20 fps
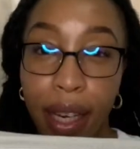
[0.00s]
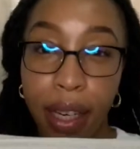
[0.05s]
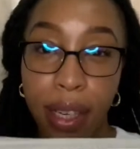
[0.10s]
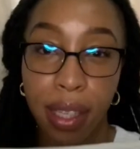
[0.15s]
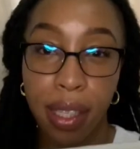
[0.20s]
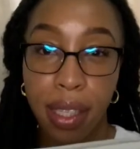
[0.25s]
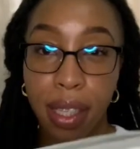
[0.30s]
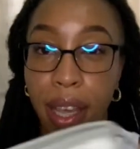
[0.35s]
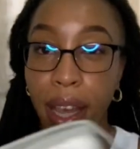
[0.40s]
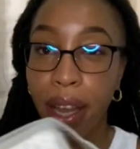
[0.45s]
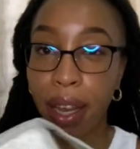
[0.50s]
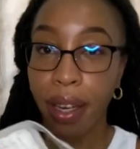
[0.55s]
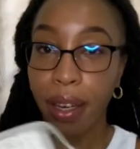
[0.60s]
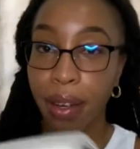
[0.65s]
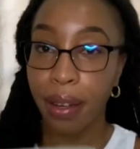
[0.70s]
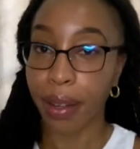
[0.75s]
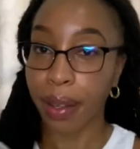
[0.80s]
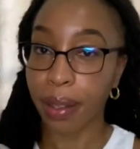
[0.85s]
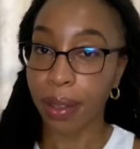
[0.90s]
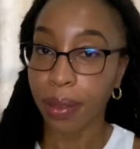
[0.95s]
looks kind
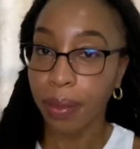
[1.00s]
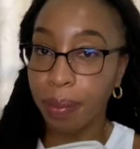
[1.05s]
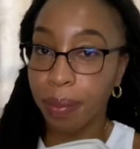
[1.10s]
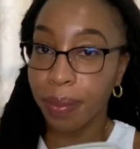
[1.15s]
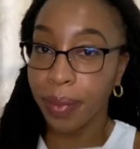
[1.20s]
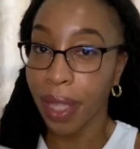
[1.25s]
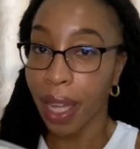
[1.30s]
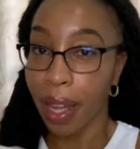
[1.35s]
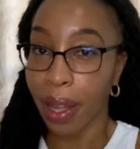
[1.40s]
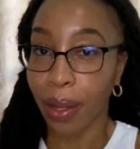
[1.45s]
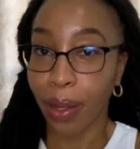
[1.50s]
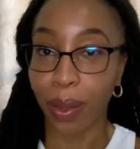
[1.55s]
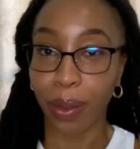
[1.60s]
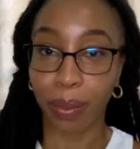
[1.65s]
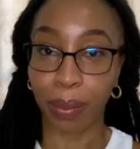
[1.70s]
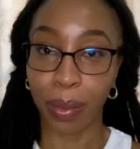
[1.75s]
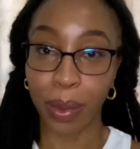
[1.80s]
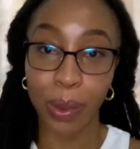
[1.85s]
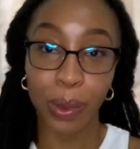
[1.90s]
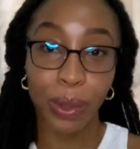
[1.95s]
of, I don't know,
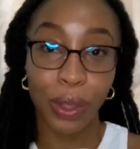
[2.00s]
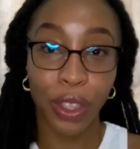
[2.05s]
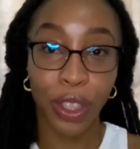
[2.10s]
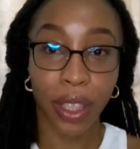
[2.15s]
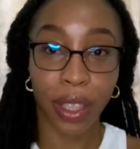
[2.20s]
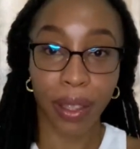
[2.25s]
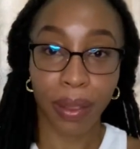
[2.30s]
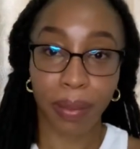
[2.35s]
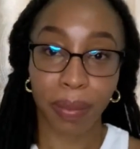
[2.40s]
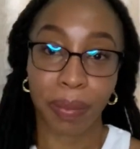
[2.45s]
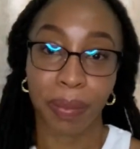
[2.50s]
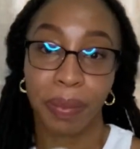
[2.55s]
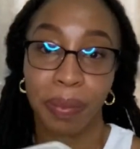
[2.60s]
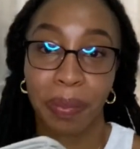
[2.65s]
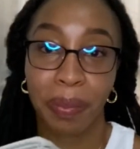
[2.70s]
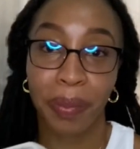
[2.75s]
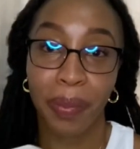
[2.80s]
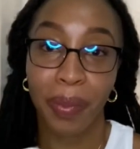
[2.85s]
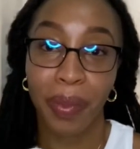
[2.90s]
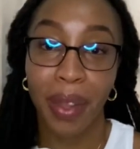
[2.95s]
bougie.
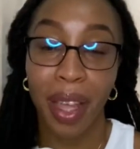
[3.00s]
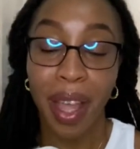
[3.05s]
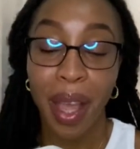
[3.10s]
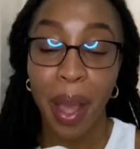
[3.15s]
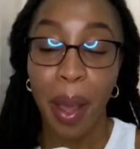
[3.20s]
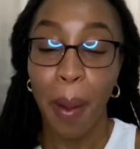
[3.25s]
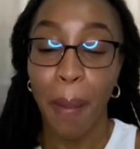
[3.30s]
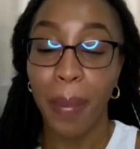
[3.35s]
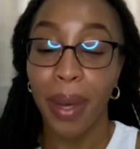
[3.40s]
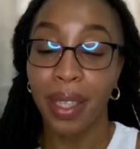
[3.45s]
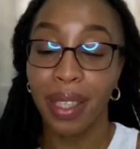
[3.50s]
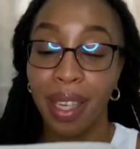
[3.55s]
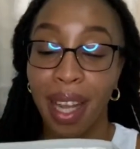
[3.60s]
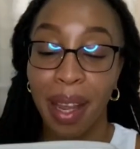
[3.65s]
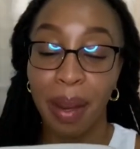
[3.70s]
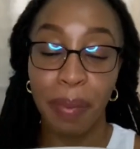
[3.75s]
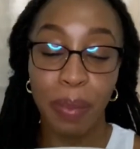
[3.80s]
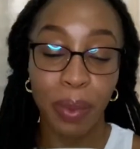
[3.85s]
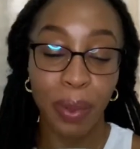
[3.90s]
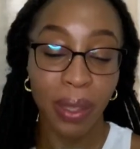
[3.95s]
But I
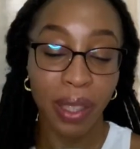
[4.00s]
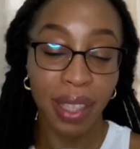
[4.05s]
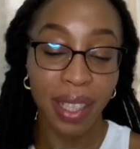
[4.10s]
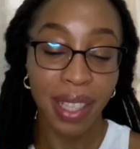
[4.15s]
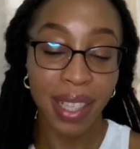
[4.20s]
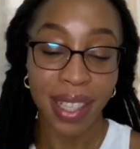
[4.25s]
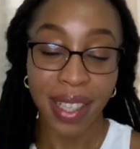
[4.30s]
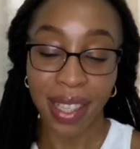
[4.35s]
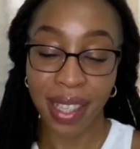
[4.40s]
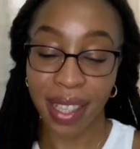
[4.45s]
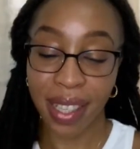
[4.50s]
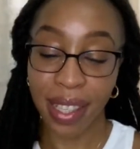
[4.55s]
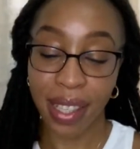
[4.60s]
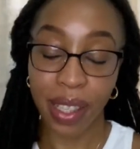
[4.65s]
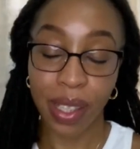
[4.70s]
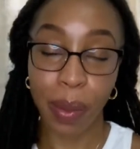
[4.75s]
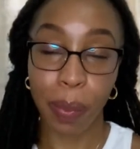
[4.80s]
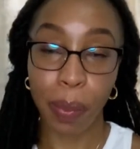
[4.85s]
bought this to